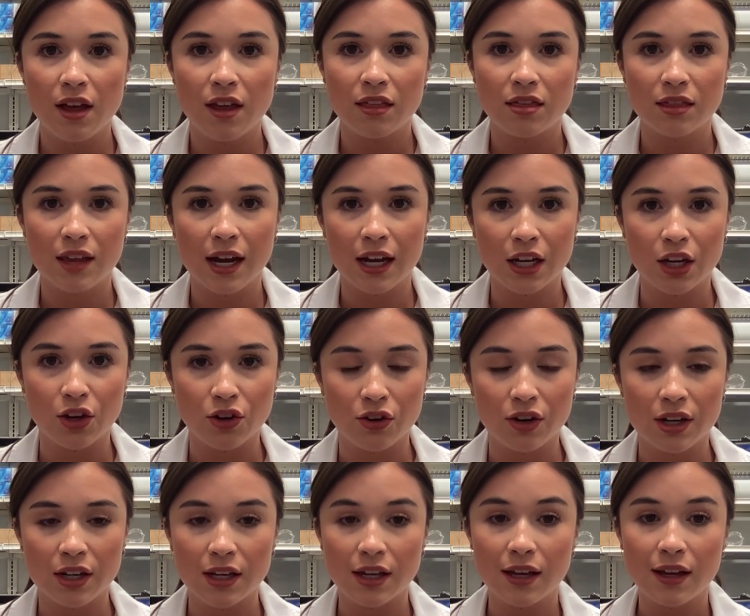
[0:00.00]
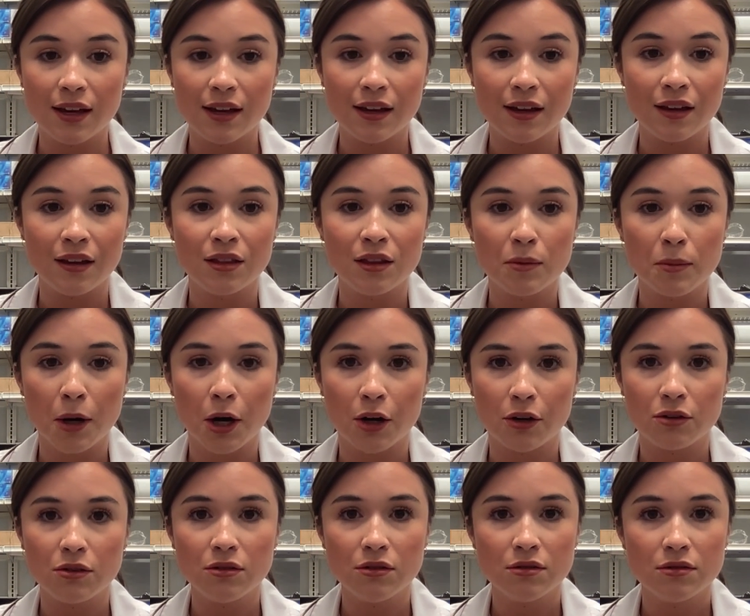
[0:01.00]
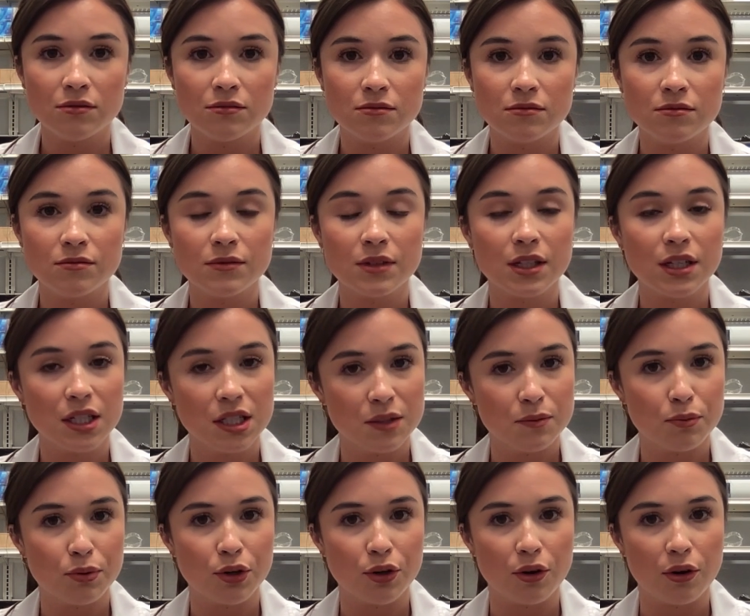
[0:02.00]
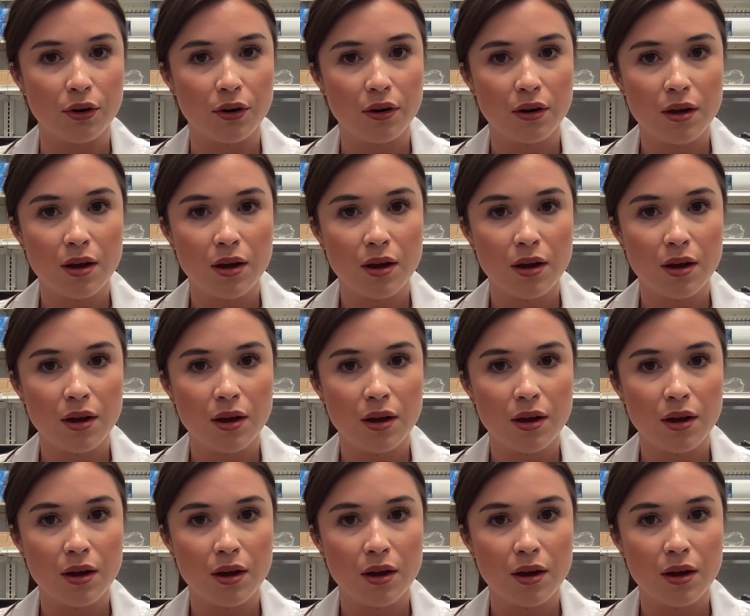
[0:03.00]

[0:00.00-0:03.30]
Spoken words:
that ingredient in the bottle is pure.